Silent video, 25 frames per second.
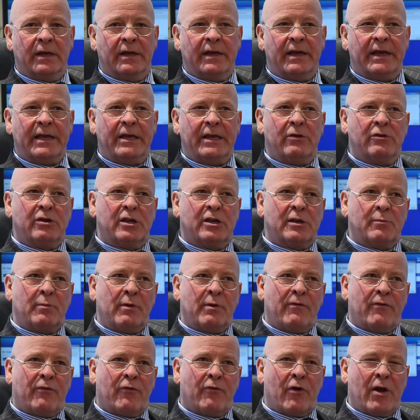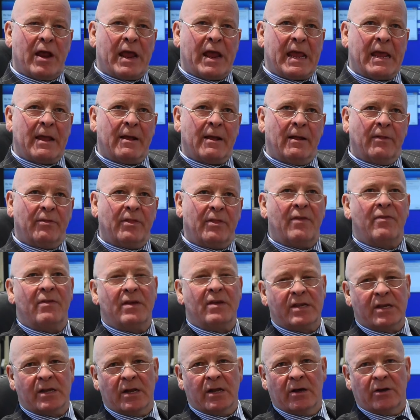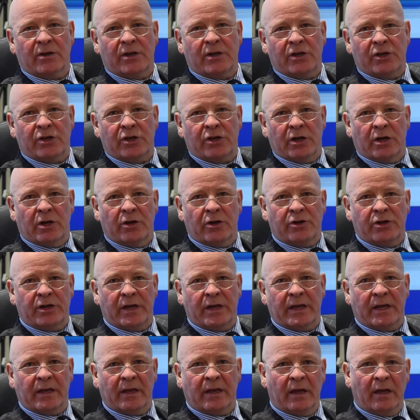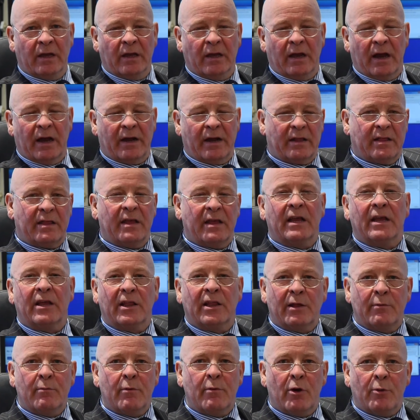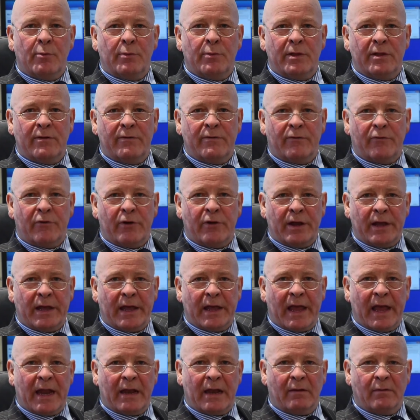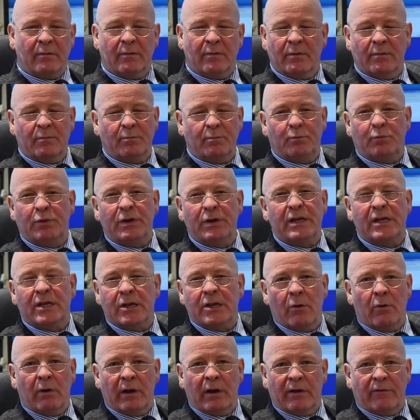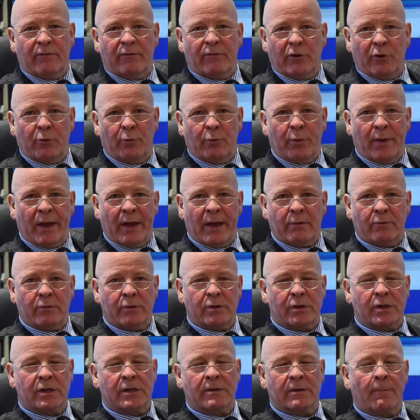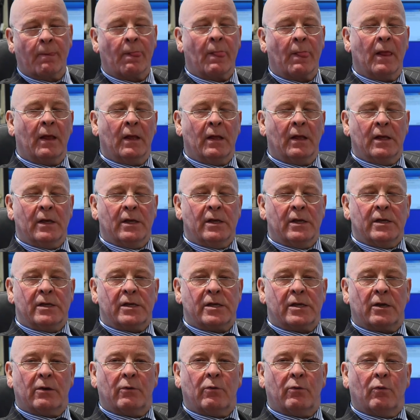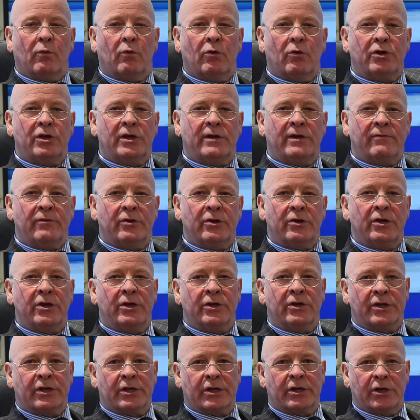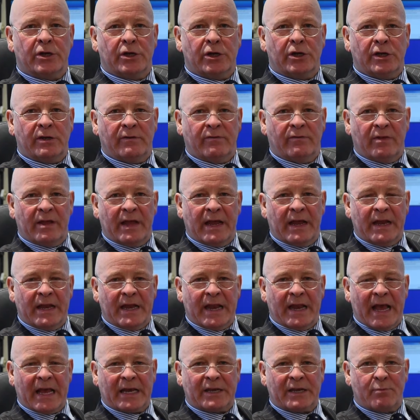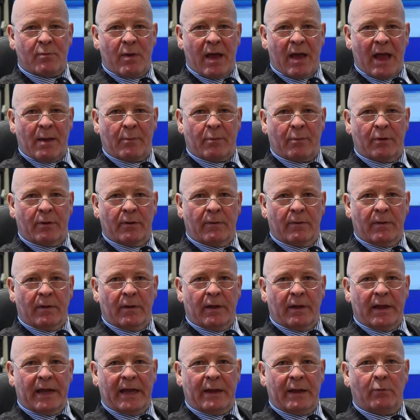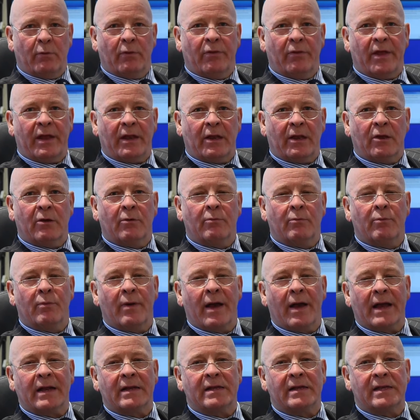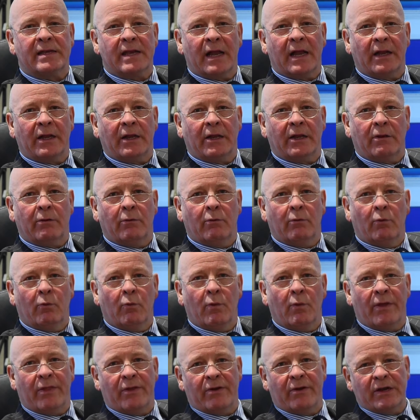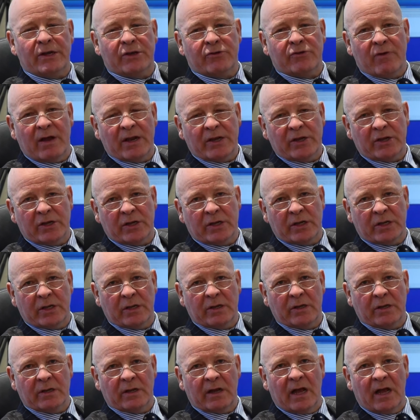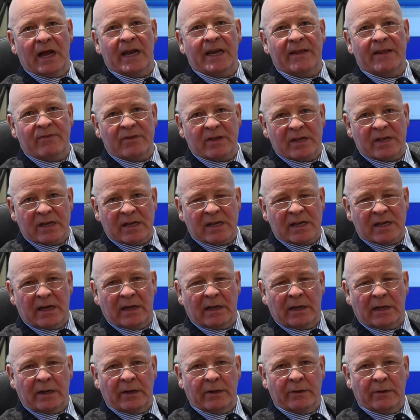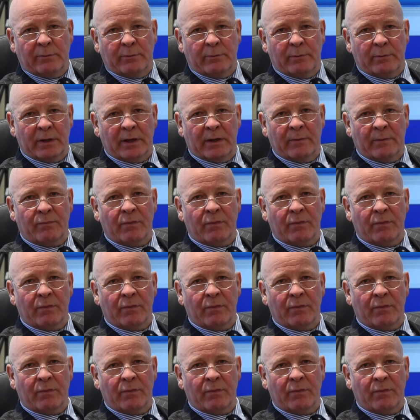It used to be free, then they started charging, and I think at the moment they're free again. But it's only a few pounds. So once you've done your search of the index map, it will then come back and tell you whether it's registered and if there's a title number.